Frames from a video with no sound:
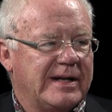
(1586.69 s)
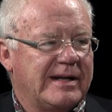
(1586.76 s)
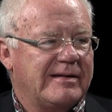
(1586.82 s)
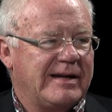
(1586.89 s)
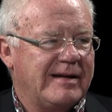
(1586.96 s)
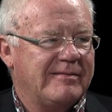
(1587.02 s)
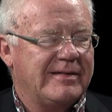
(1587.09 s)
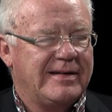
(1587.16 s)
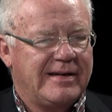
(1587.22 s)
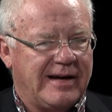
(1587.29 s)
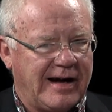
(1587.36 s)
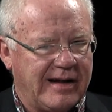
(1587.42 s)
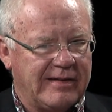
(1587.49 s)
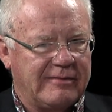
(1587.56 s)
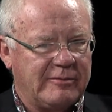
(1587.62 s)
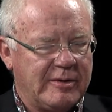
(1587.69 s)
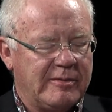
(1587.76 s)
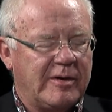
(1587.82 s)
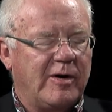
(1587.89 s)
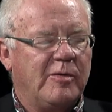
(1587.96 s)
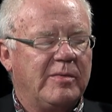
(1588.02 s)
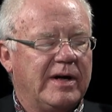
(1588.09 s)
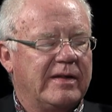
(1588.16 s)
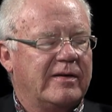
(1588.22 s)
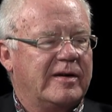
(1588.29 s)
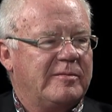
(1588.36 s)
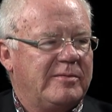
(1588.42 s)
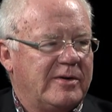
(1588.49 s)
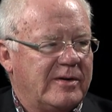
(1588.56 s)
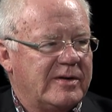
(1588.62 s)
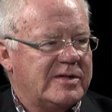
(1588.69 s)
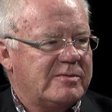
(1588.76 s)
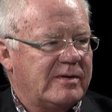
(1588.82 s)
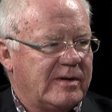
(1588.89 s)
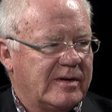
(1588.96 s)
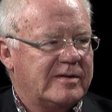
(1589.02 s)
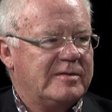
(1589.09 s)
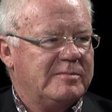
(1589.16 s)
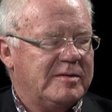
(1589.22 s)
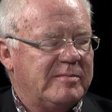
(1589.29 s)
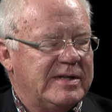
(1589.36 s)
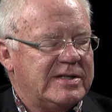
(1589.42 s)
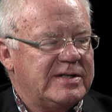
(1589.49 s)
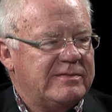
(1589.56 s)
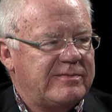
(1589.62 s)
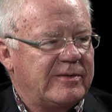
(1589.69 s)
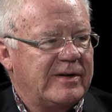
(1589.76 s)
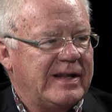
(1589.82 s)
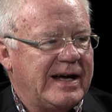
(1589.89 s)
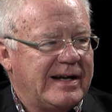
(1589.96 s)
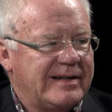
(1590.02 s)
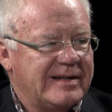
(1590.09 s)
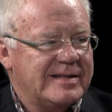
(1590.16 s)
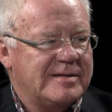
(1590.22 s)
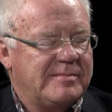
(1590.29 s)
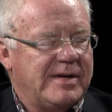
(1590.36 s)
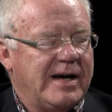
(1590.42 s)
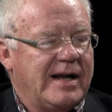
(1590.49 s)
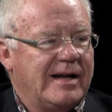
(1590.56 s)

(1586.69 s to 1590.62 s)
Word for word: and other we would hope other communities would look to Bemidji for that as a model.